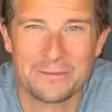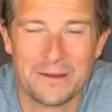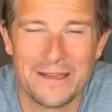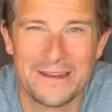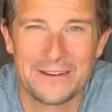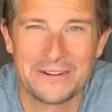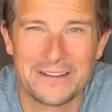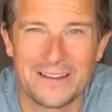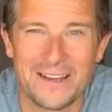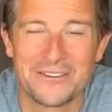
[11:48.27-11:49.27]
But India is
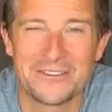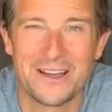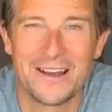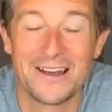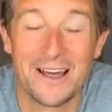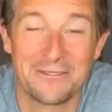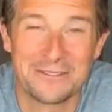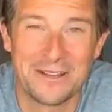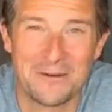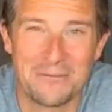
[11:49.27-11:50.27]
a country I love
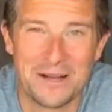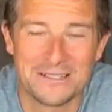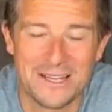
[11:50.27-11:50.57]
so much.